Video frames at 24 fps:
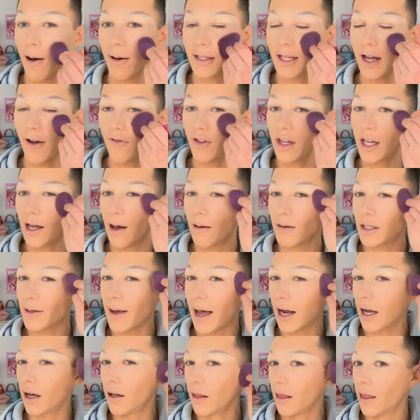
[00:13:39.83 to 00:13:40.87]
It definitely comes
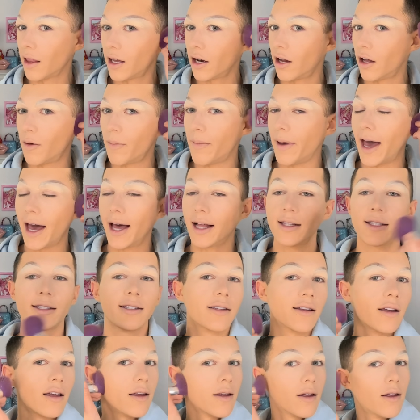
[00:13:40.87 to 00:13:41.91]
back a little bit.